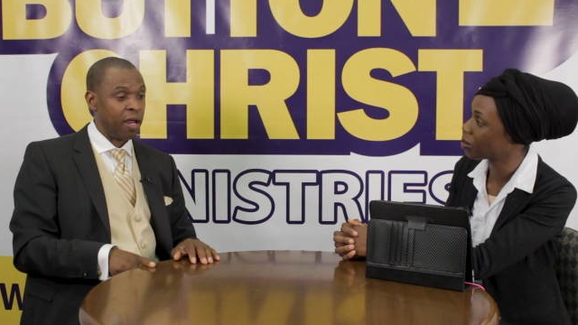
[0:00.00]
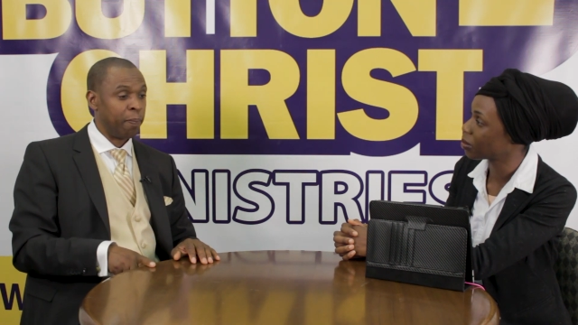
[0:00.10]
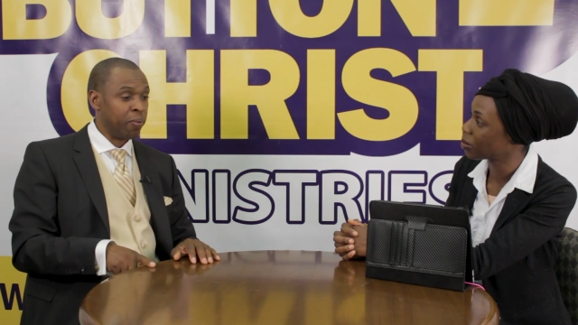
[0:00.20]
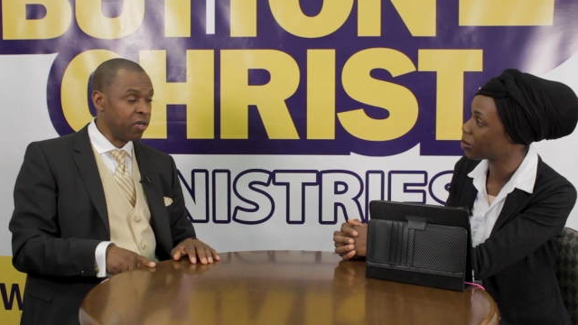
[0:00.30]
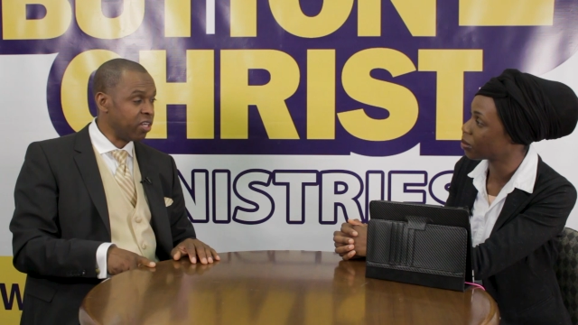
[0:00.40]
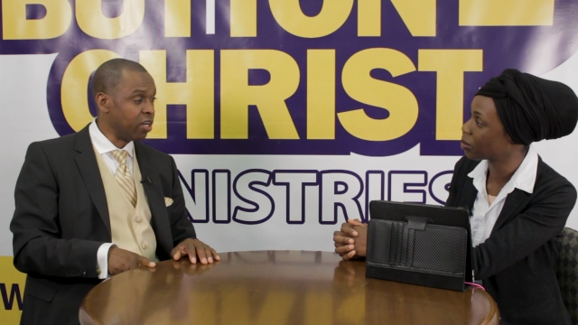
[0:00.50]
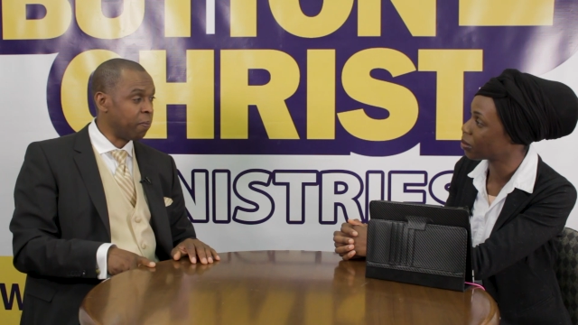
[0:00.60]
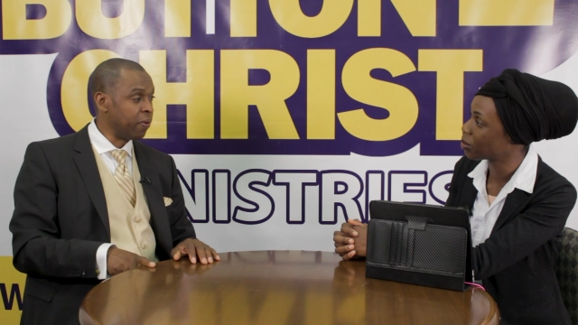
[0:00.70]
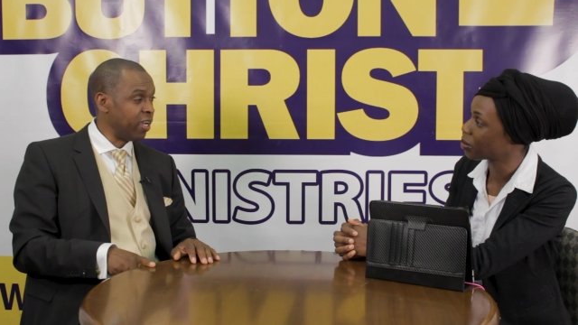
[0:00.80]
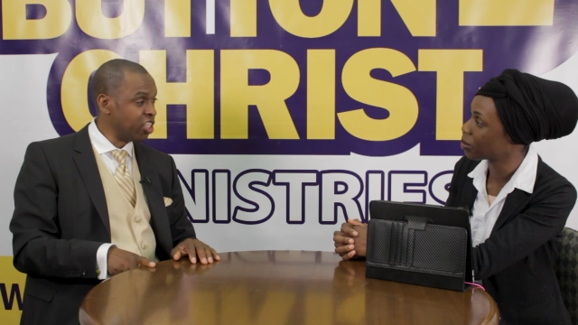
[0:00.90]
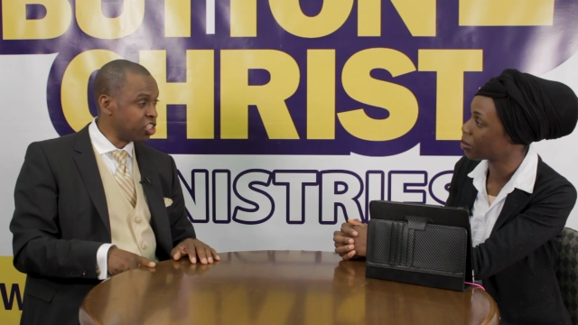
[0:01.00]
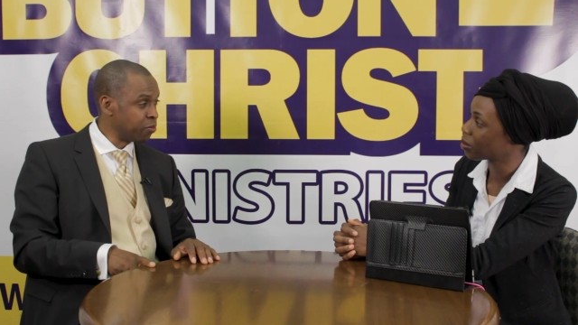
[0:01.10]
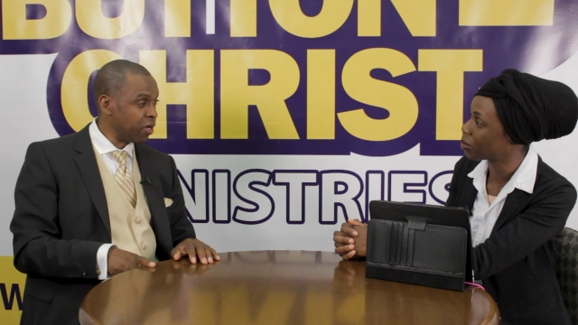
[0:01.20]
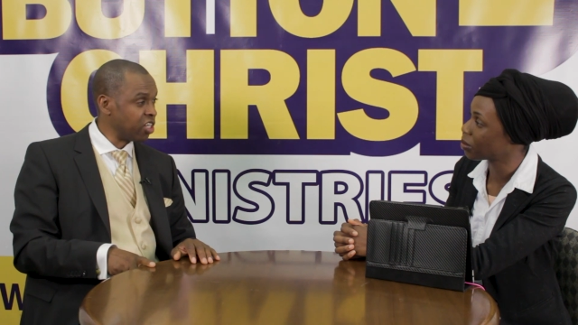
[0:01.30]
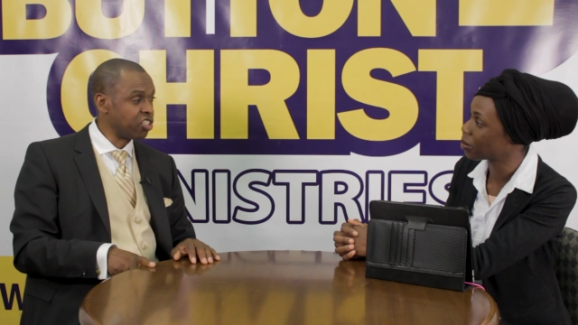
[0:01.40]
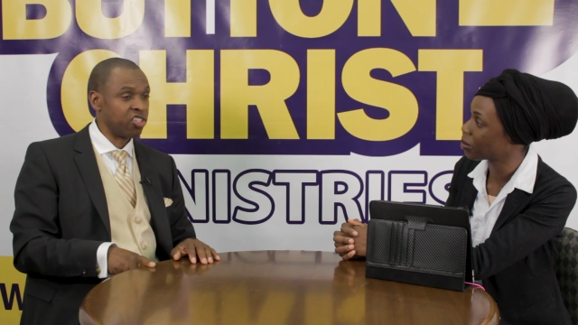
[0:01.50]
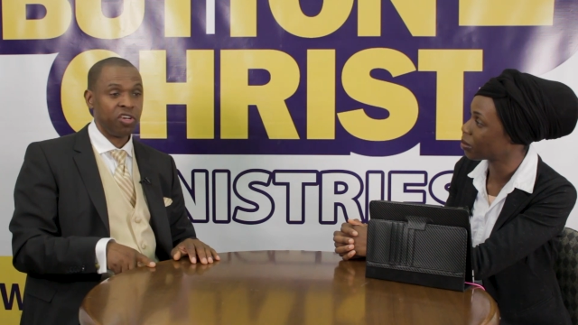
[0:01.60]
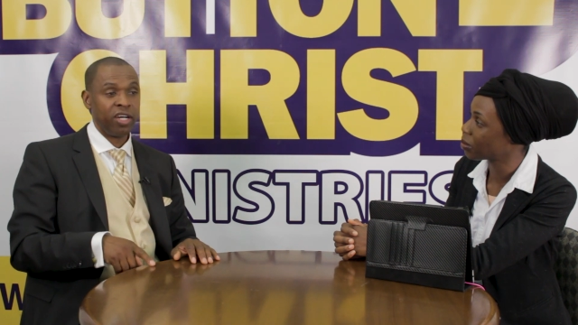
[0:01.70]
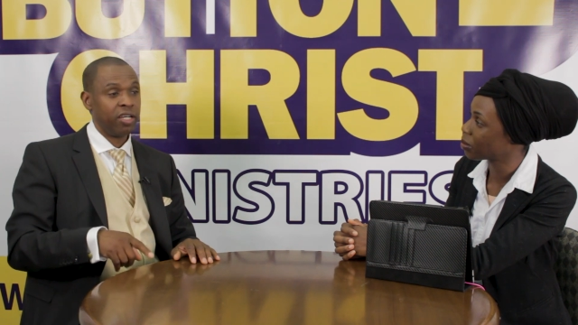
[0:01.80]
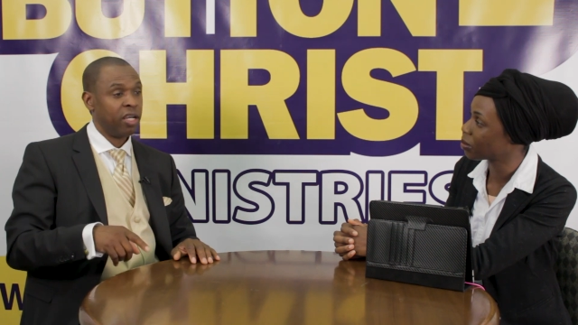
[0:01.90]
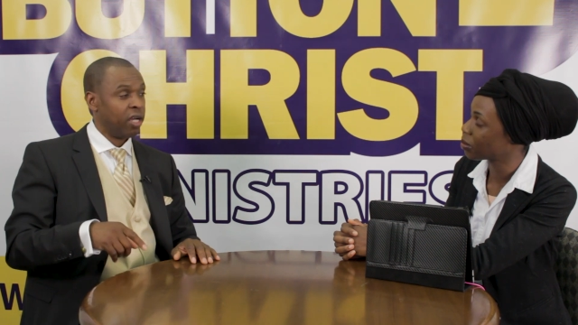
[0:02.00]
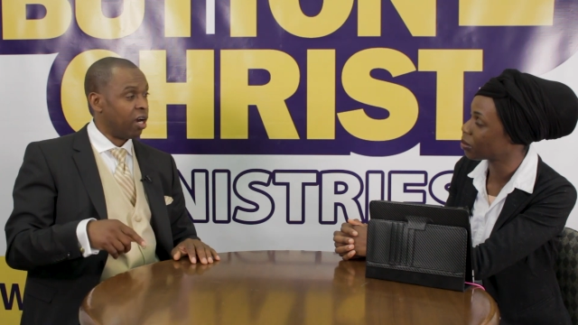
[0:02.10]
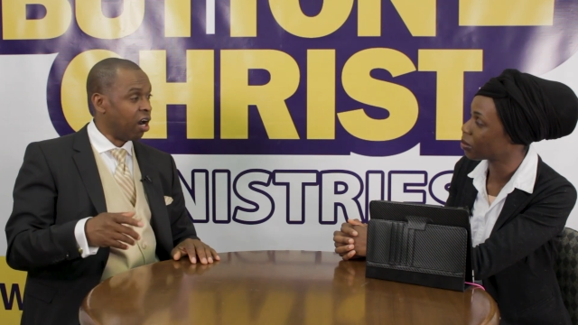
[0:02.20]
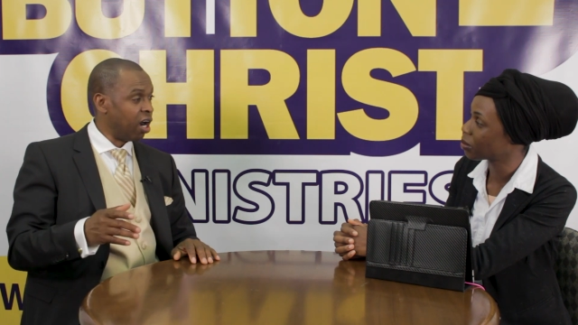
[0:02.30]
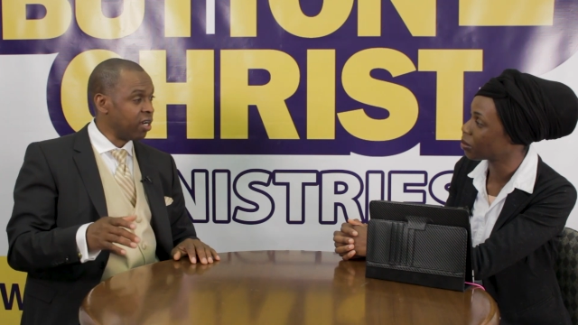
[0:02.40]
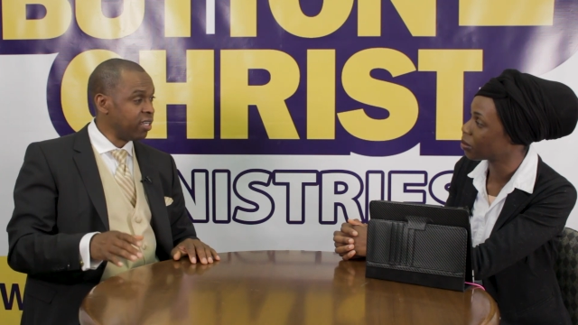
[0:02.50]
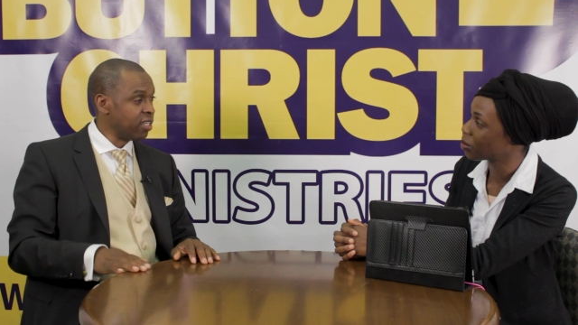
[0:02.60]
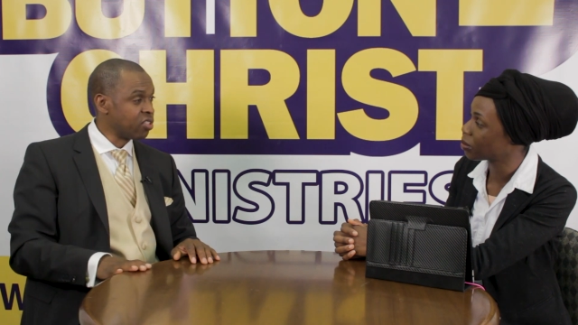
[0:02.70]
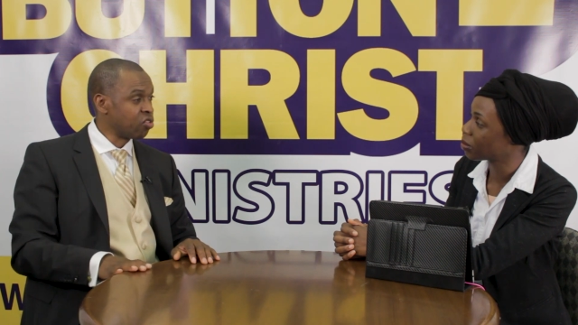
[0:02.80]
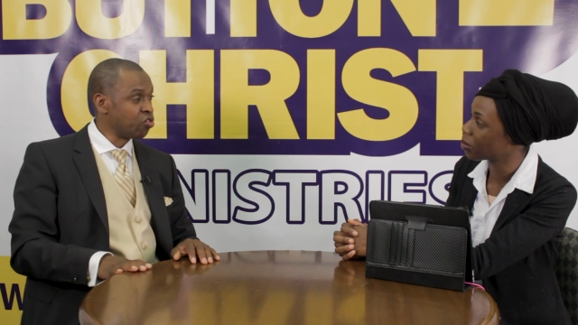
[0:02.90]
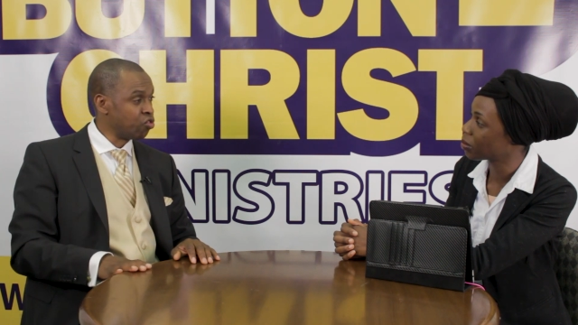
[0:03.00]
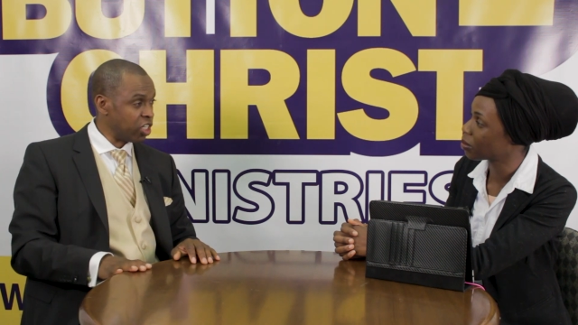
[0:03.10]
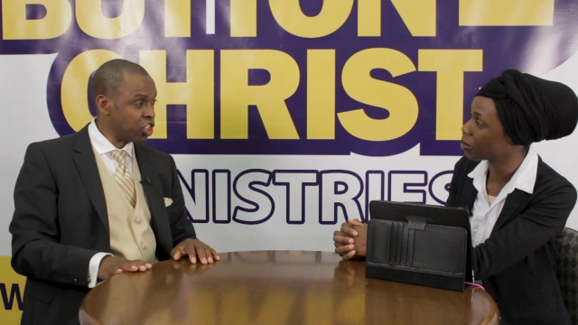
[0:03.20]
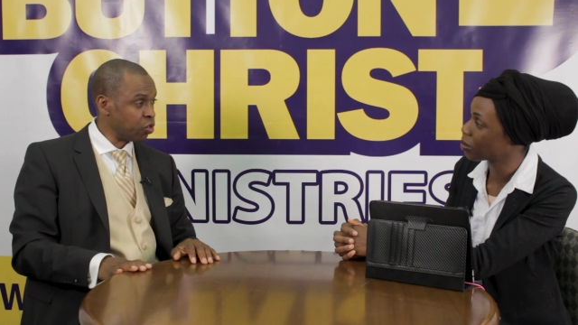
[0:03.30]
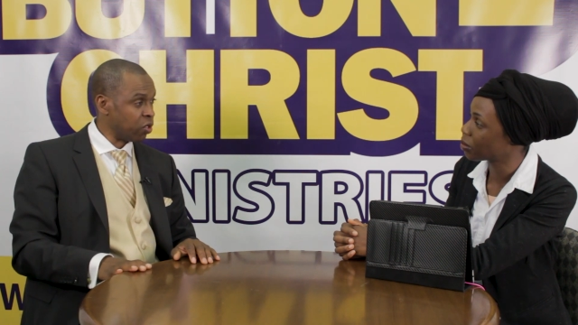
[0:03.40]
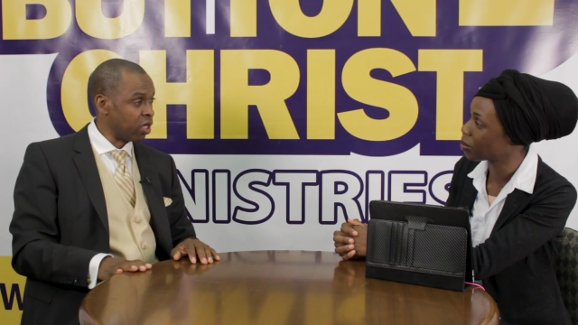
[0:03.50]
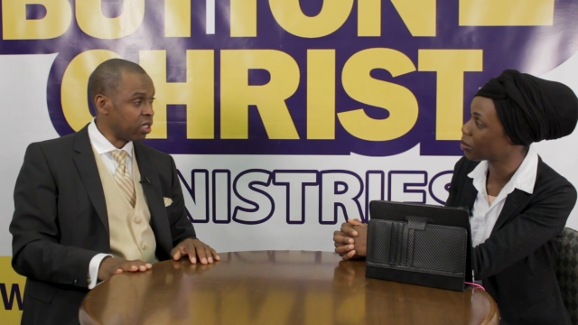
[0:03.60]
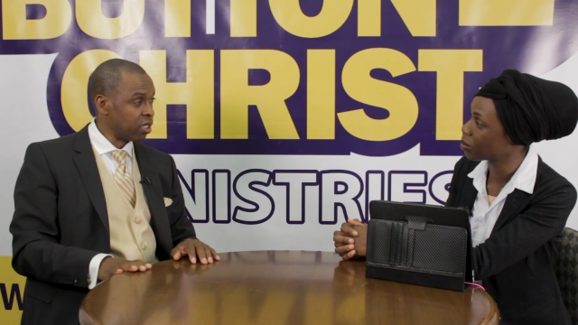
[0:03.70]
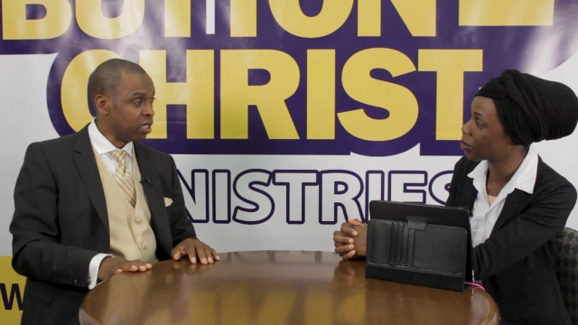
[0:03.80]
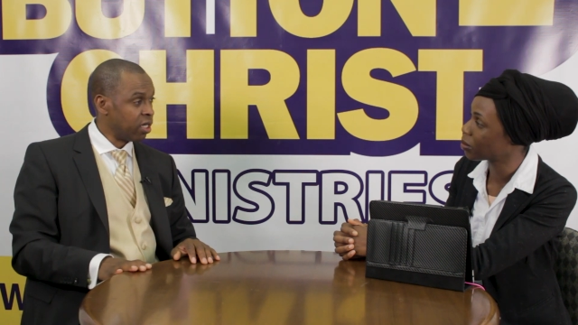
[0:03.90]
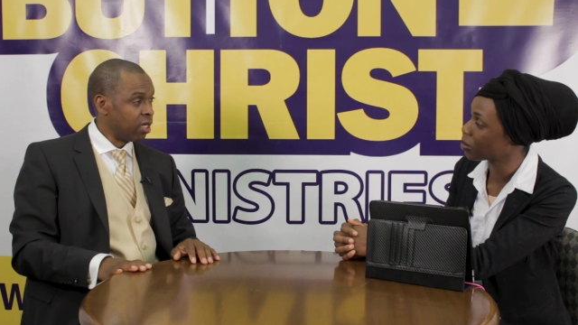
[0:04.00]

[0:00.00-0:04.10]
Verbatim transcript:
Speaker 1: and putting up inch measure on all these ritual